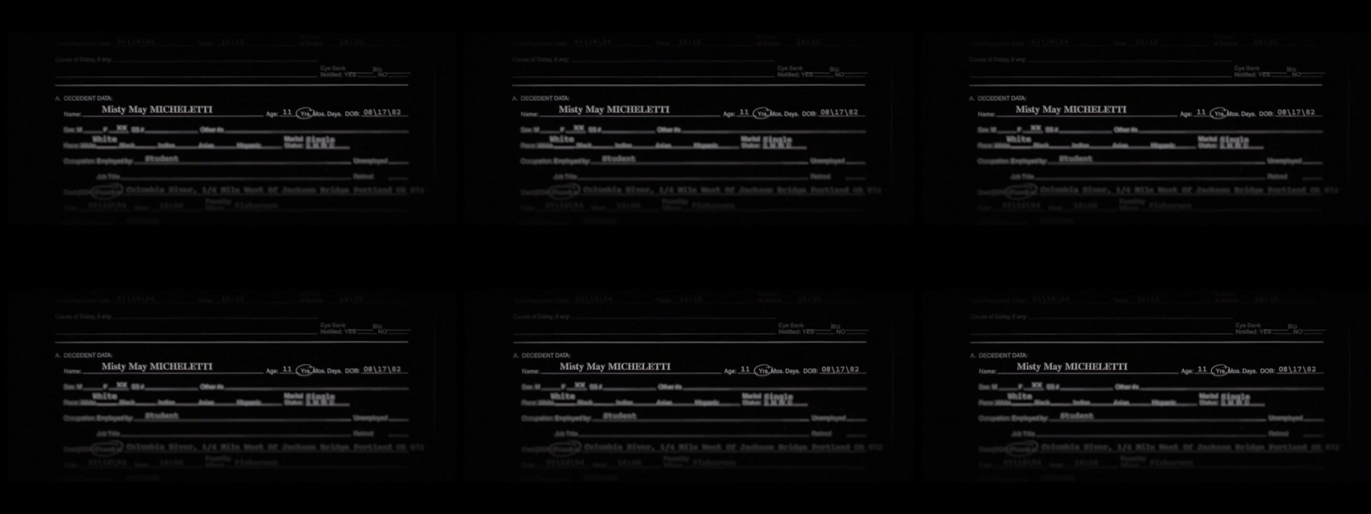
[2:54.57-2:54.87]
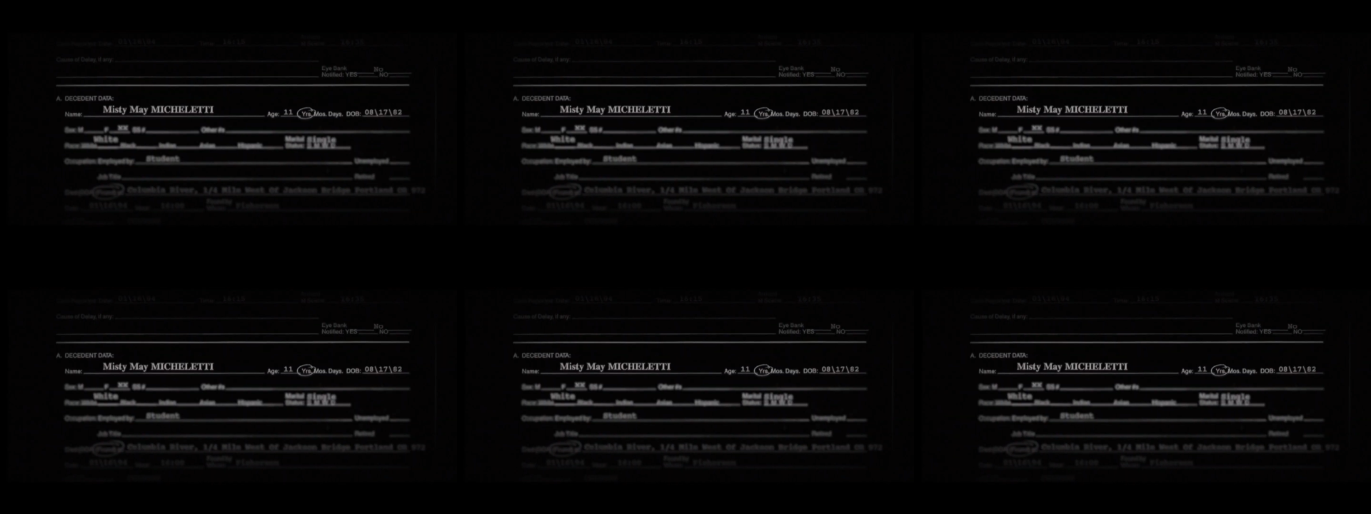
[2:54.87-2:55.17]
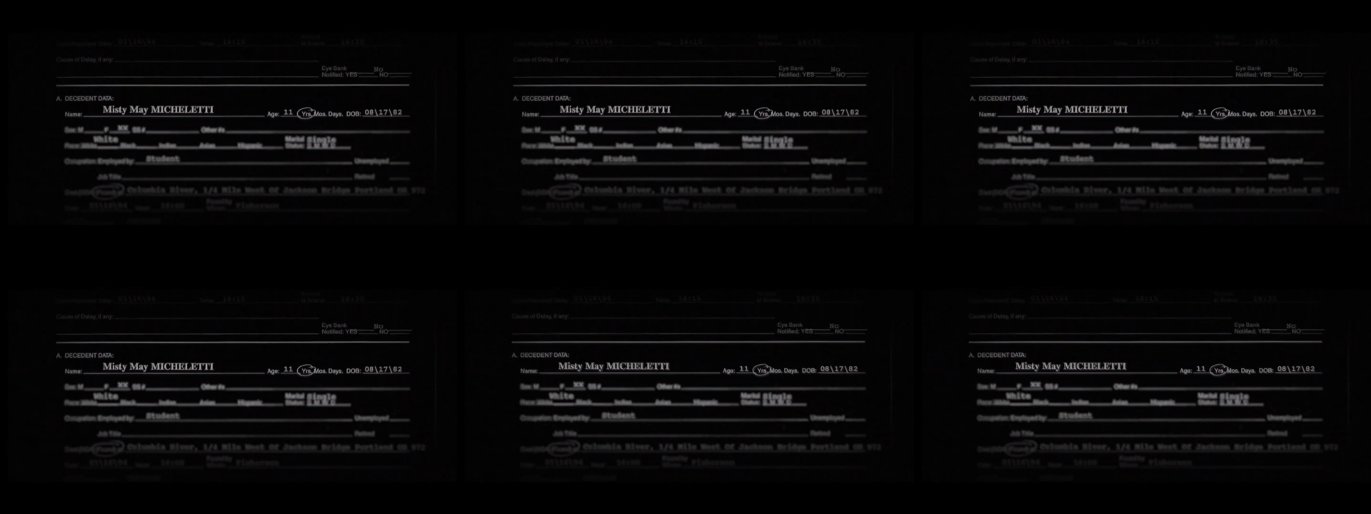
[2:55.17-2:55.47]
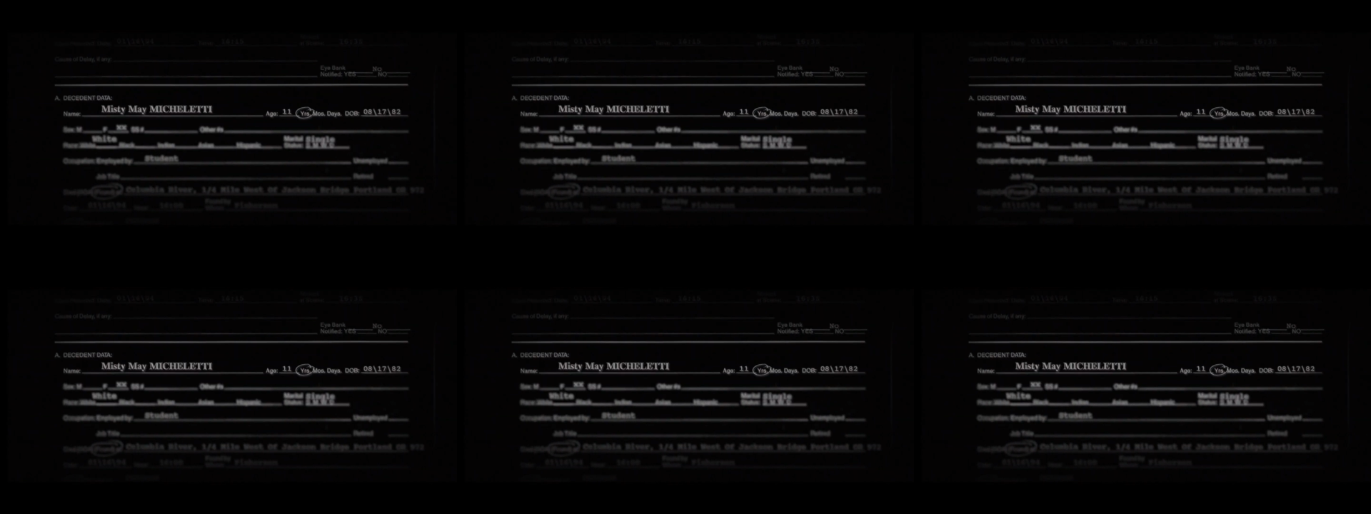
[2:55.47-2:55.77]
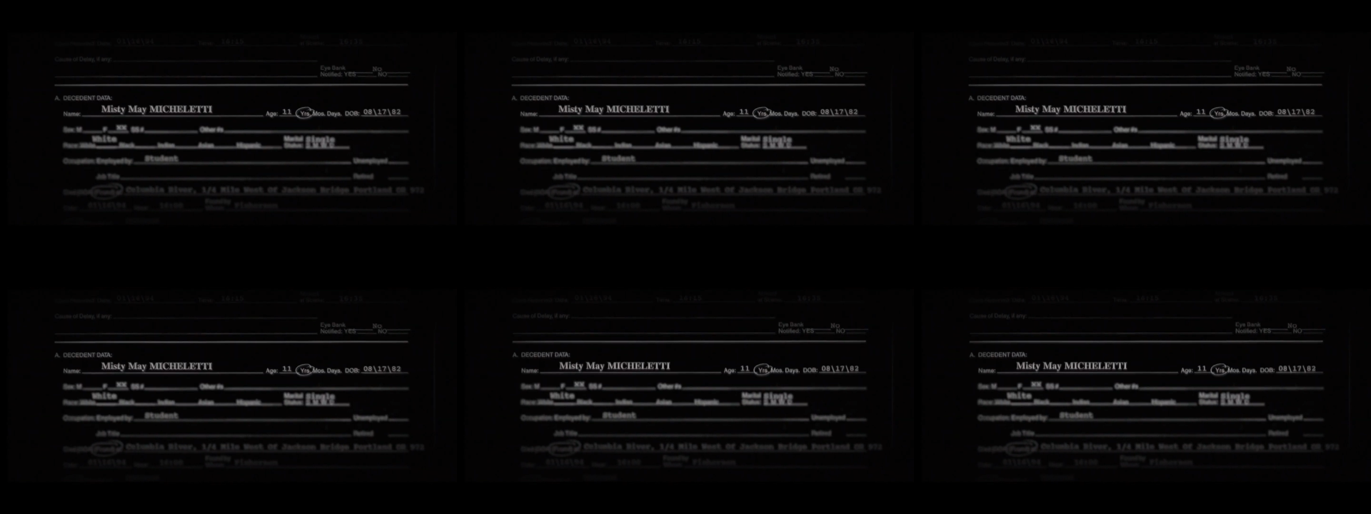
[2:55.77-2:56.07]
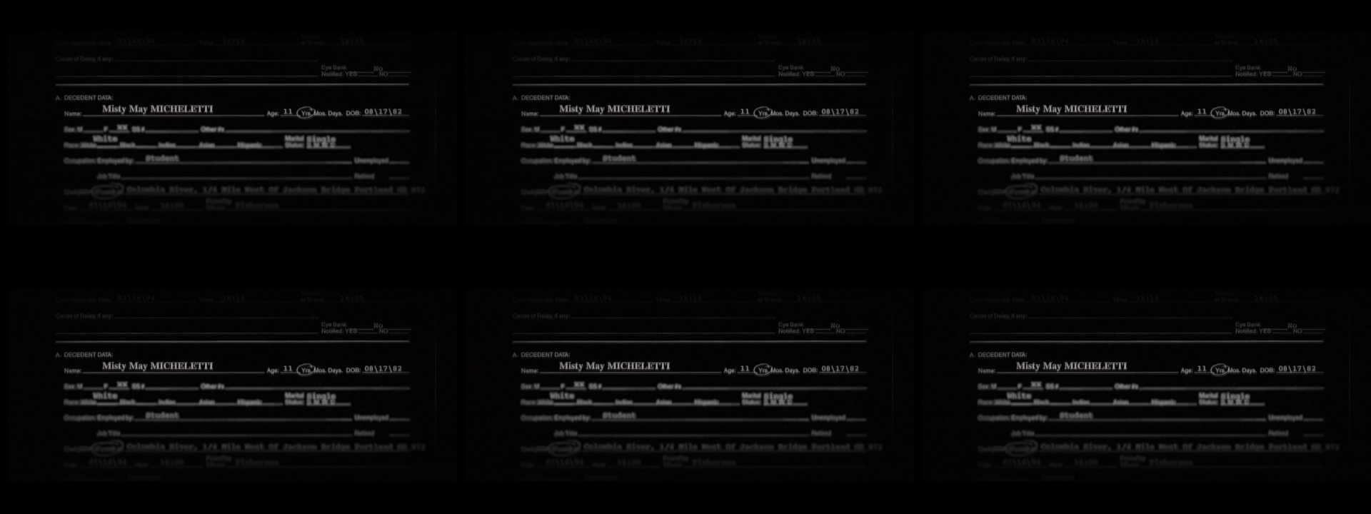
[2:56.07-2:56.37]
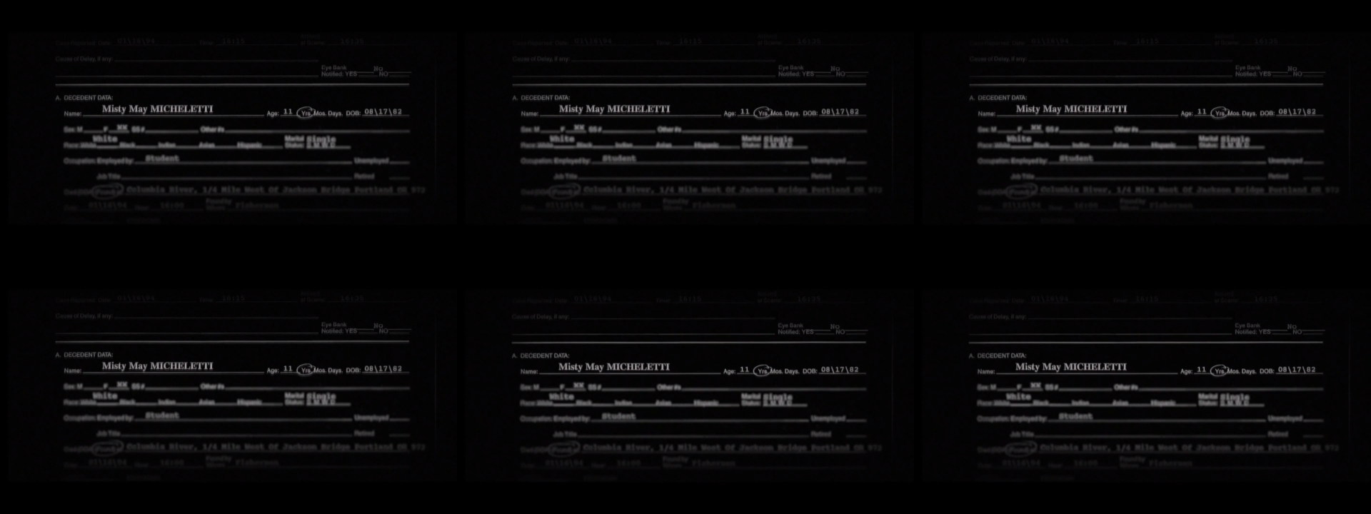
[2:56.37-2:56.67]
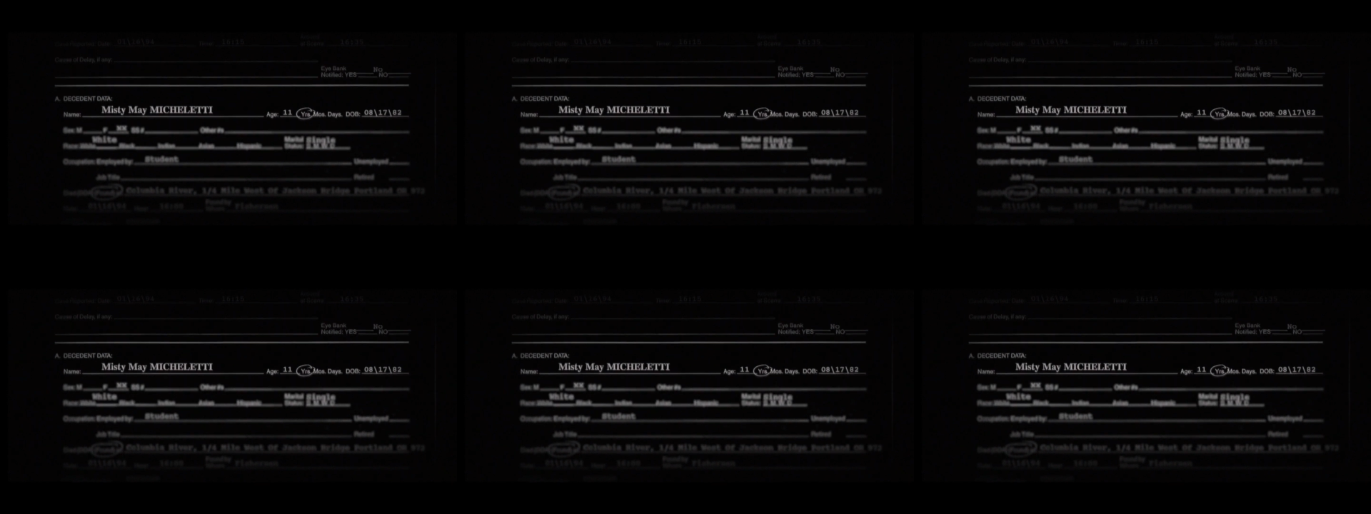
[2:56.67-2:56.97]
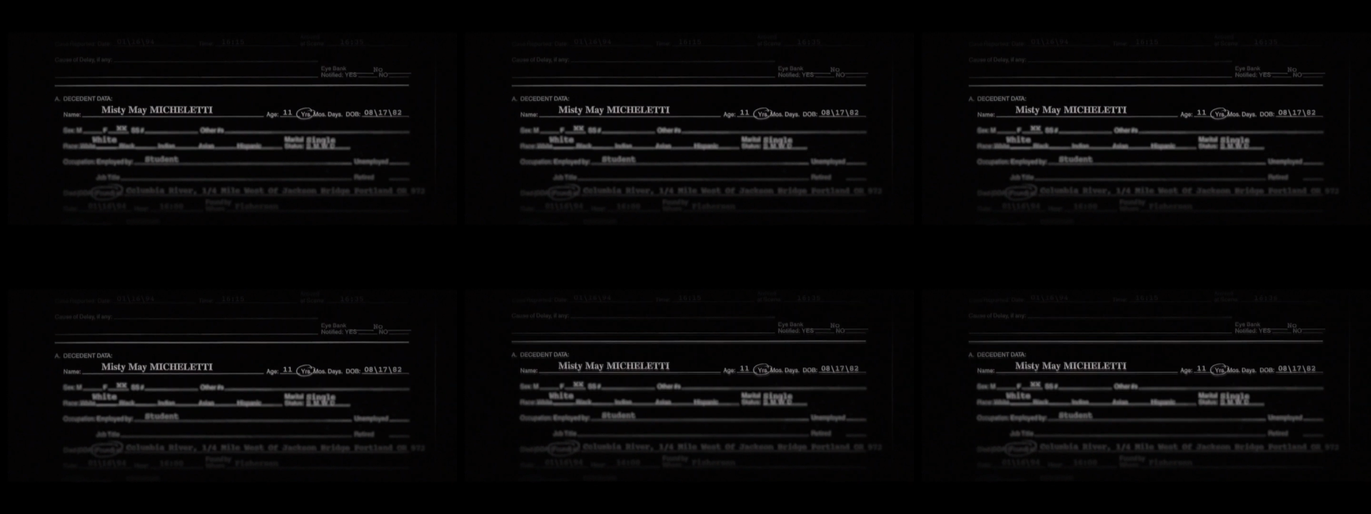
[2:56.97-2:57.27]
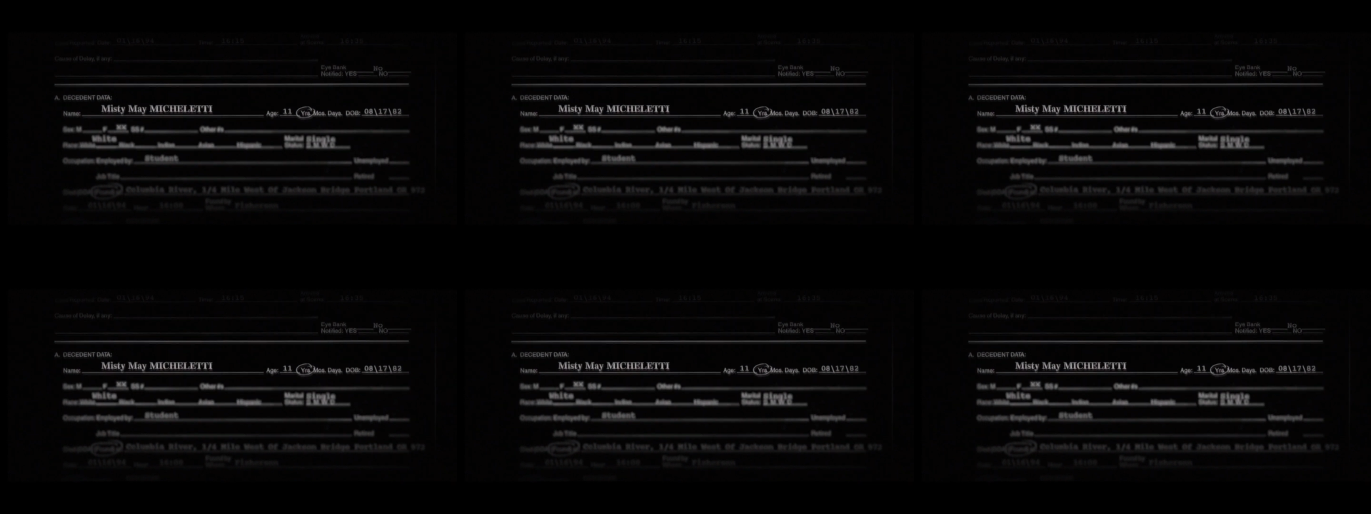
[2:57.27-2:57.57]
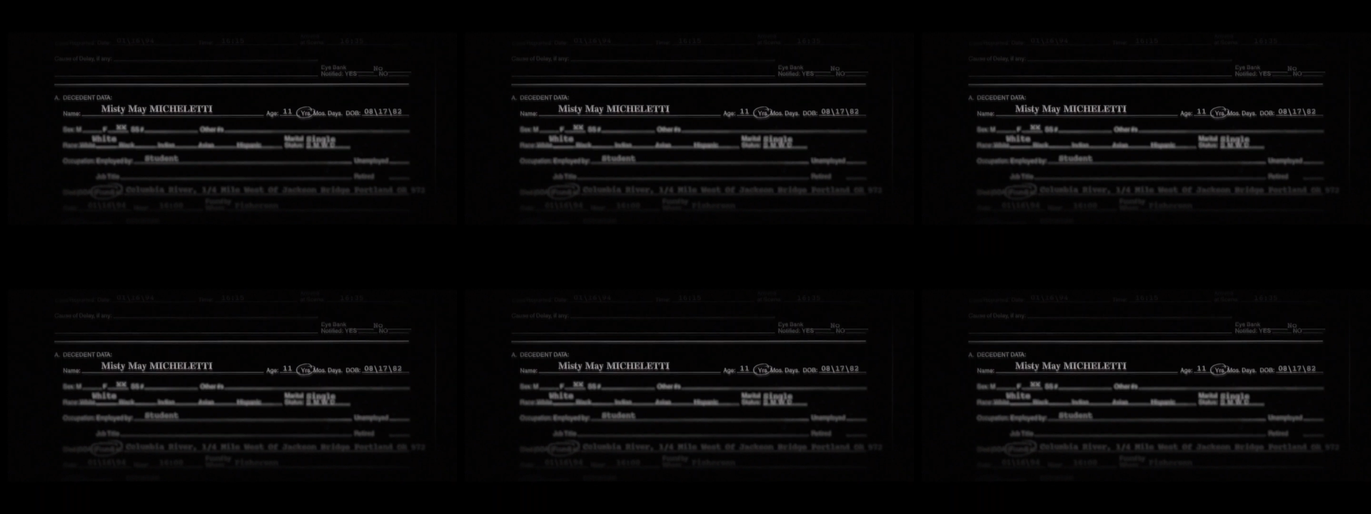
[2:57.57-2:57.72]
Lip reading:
[unreadable: no face in view]